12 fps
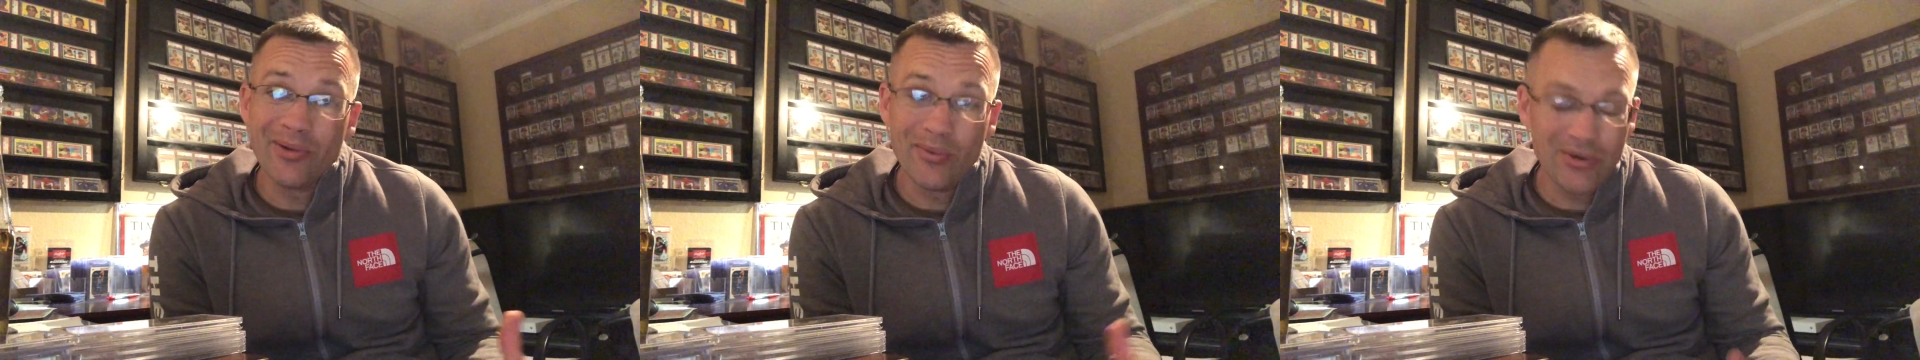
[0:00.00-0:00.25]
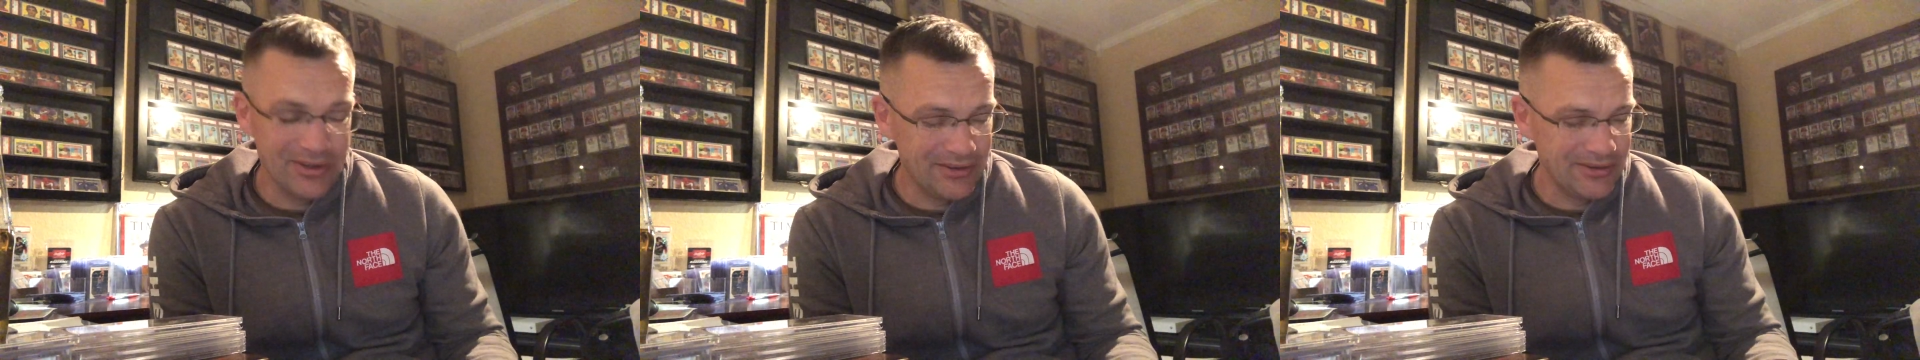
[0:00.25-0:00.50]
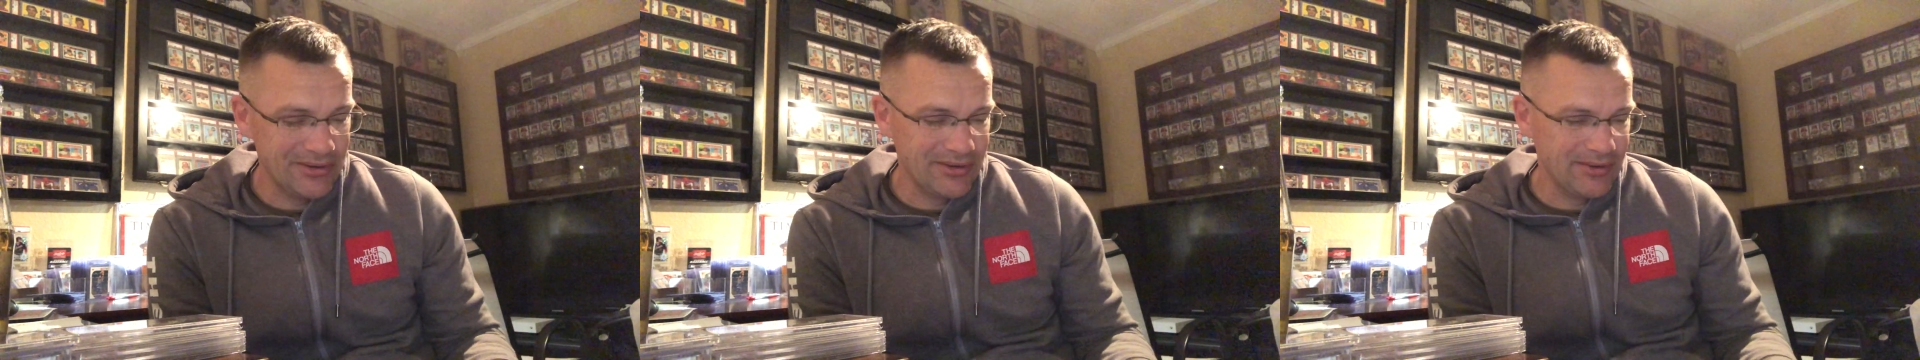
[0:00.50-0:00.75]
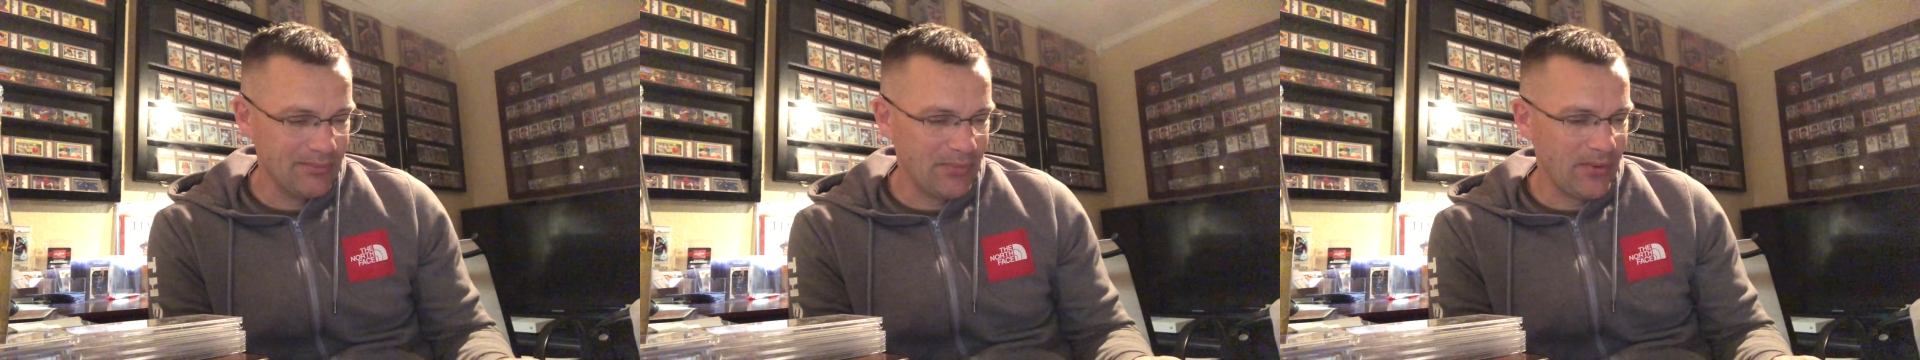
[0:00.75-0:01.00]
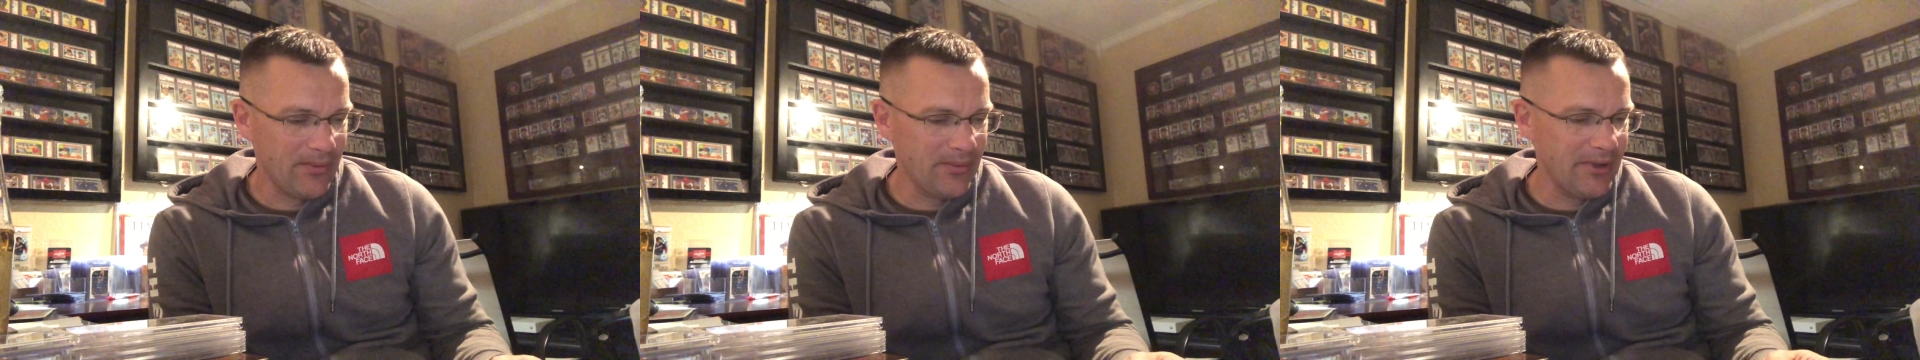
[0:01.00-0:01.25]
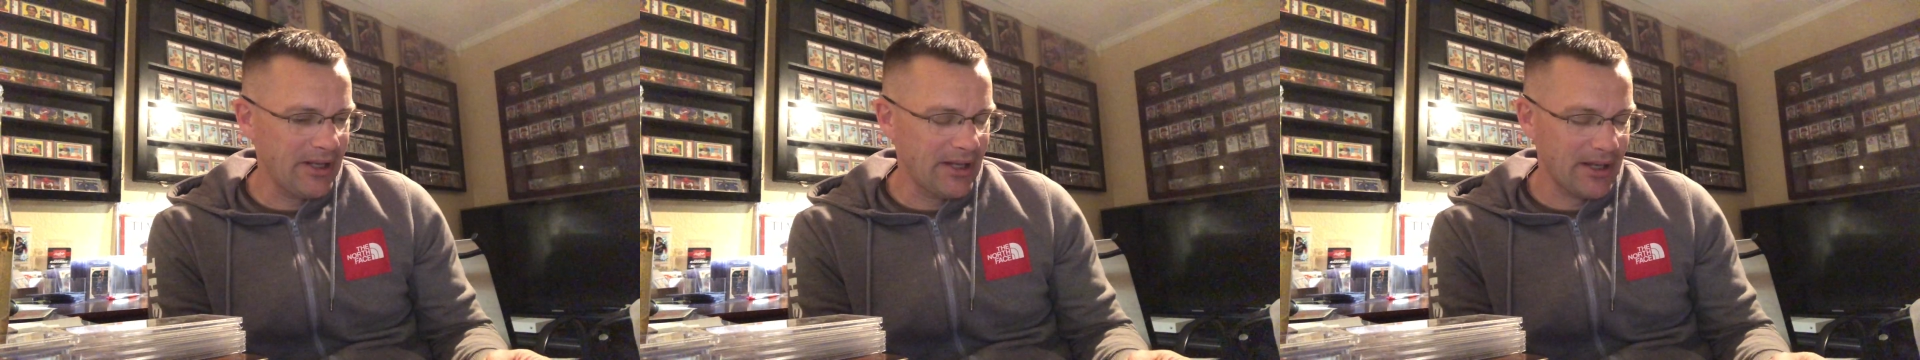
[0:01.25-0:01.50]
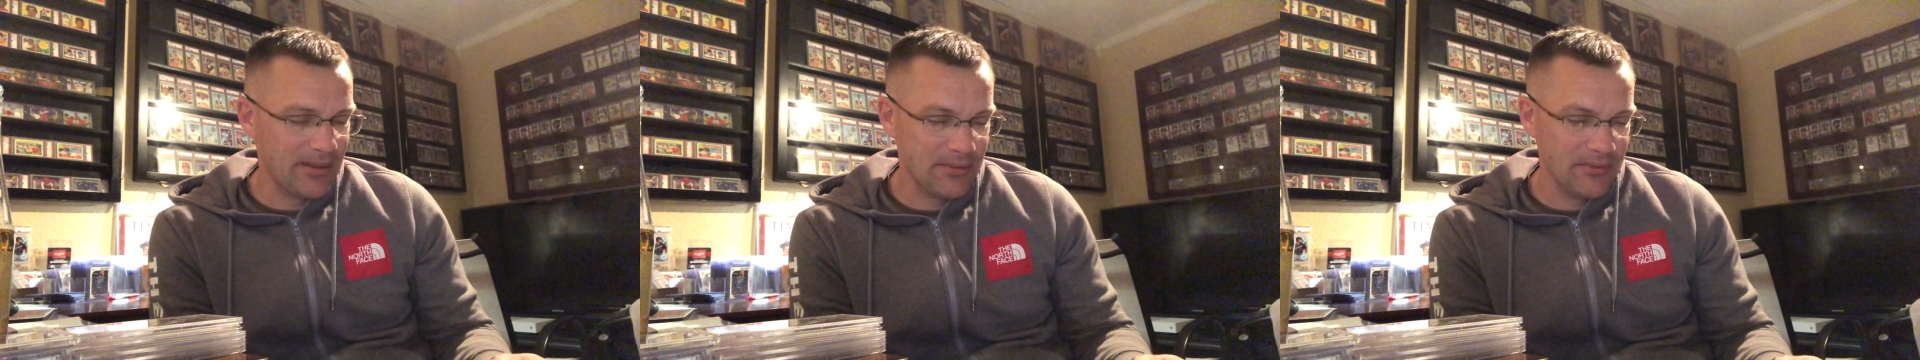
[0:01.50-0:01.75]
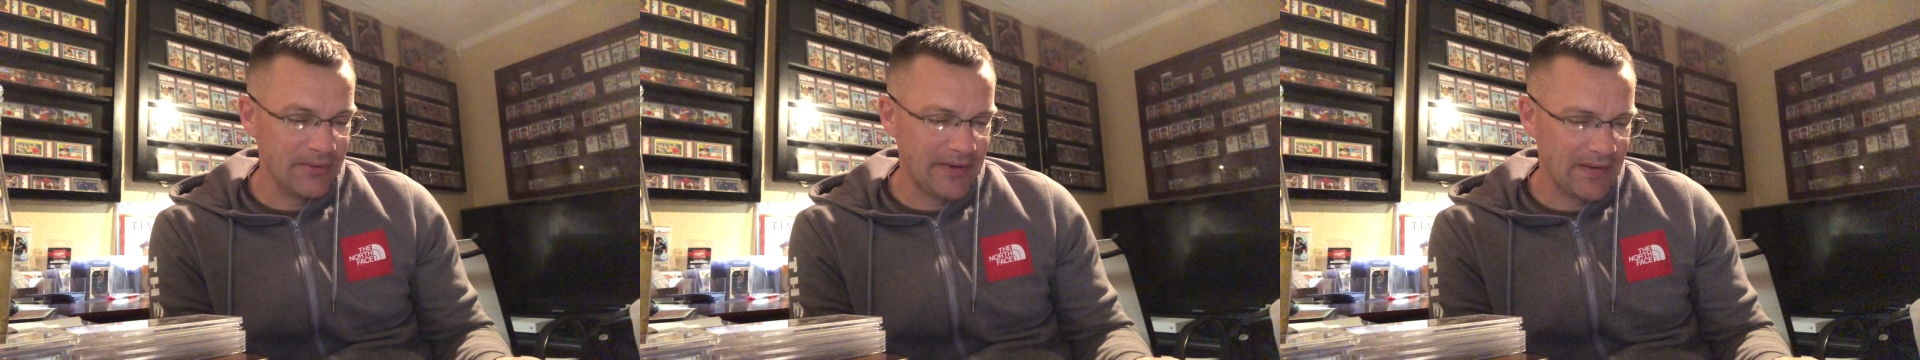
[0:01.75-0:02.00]
one. Pretty happy
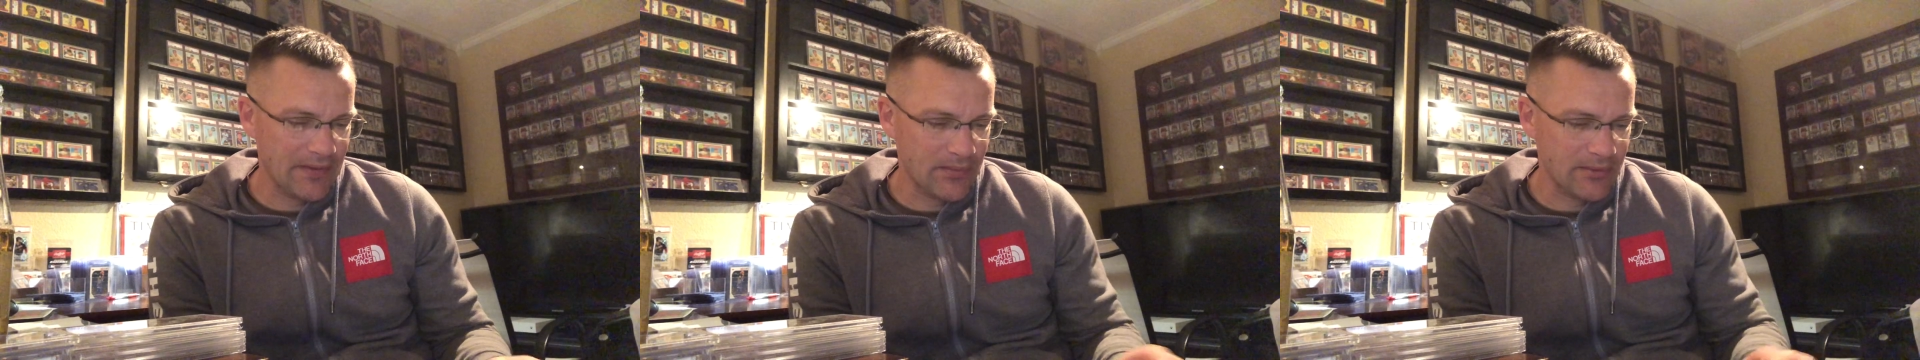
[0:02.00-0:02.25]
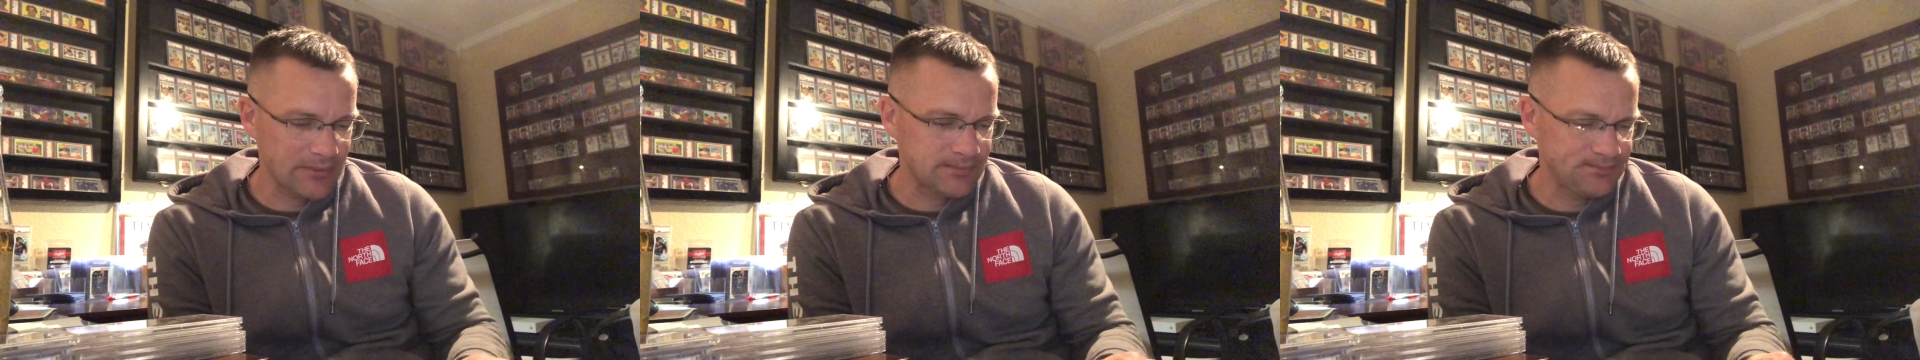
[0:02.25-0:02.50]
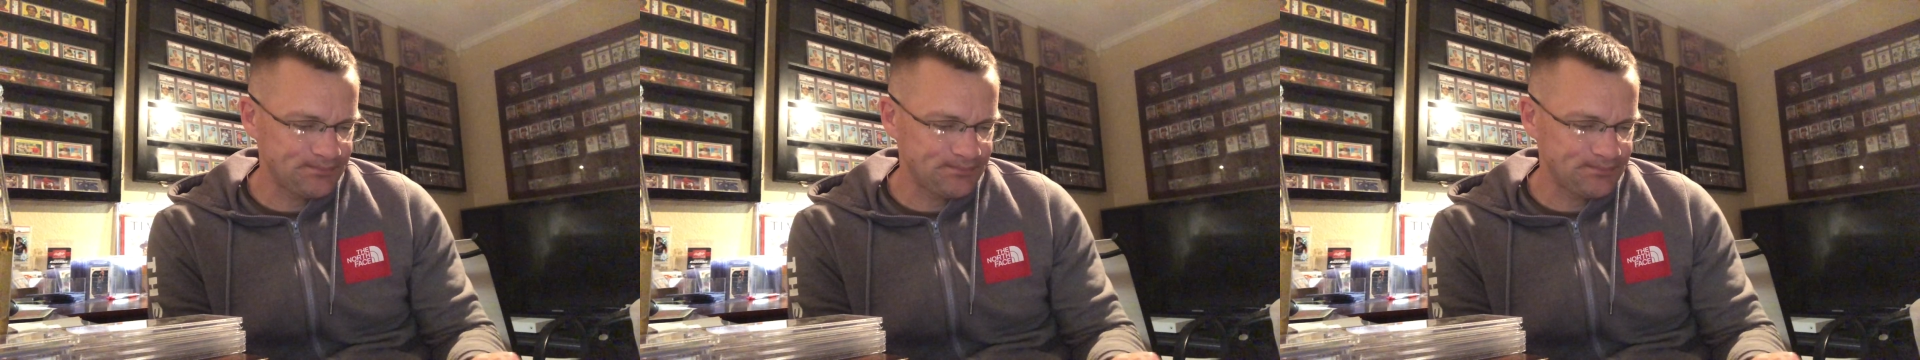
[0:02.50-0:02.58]
with this one.